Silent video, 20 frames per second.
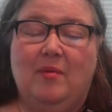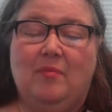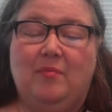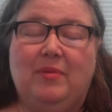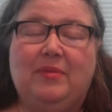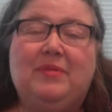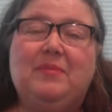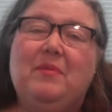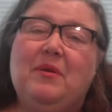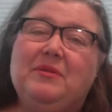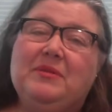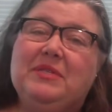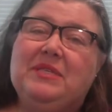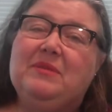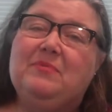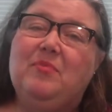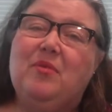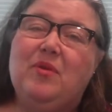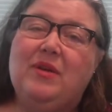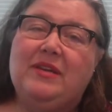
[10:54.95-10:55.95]
but the most
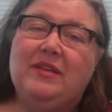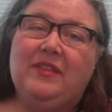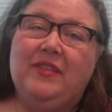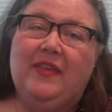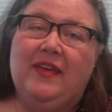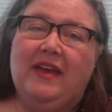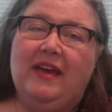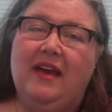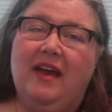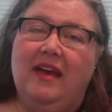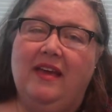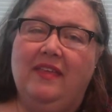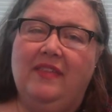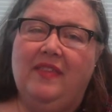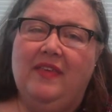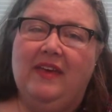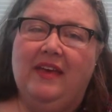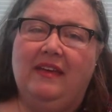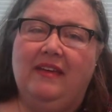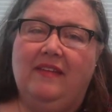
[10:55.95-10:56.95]
important thing I
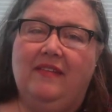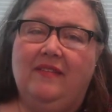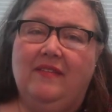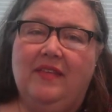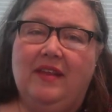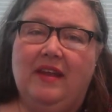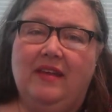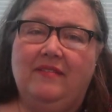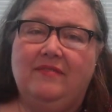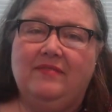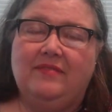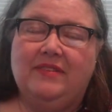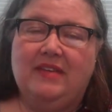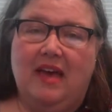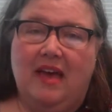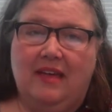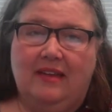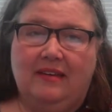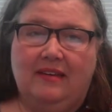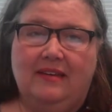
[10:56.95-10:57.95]
think that I've
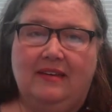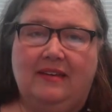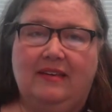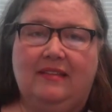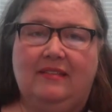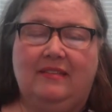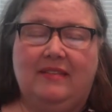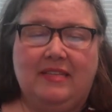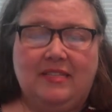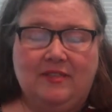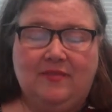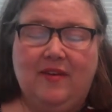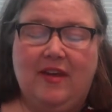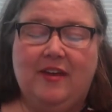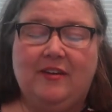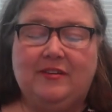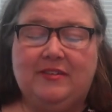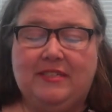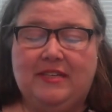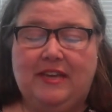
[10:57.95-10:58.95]
done in this
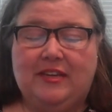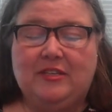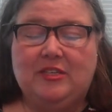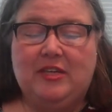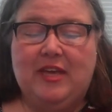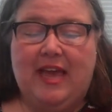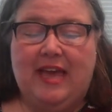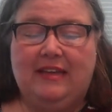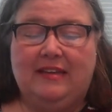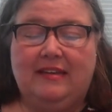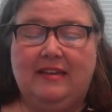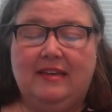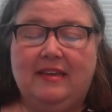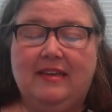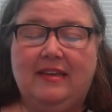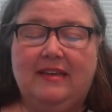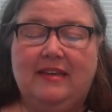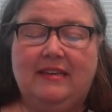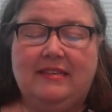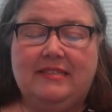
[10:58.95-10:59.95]
fireside chat
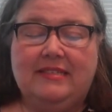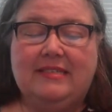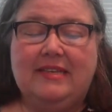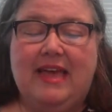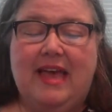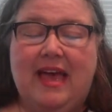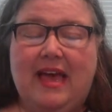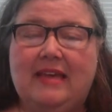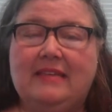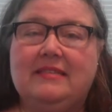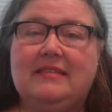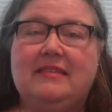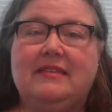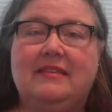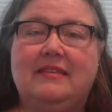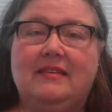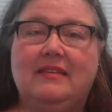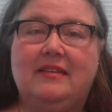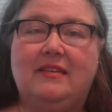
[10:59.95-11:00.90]
is to ask